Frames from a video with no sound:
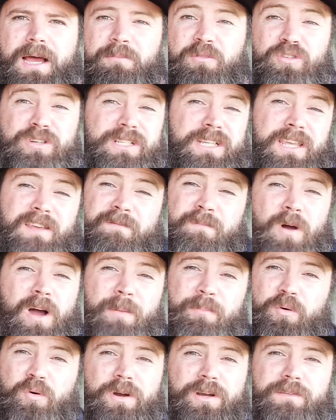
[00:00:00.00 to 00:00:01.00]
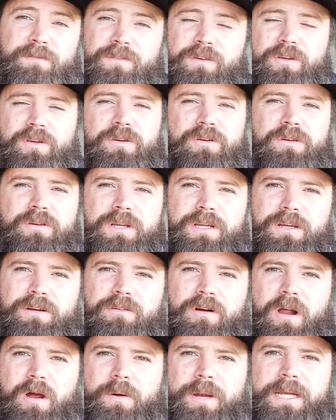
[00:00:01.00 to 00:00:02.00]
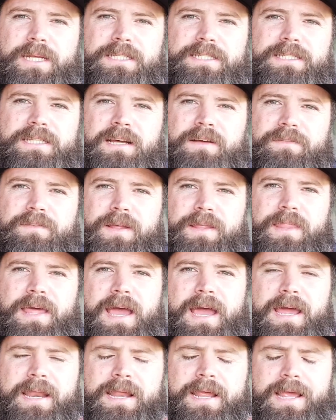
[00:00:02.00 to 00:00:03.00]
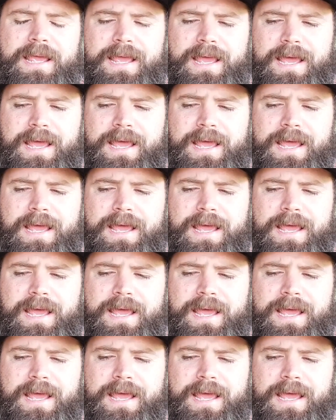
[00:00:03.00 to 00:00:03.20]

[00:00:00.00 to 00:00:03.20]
or just give my point of view in growing and stuff like that.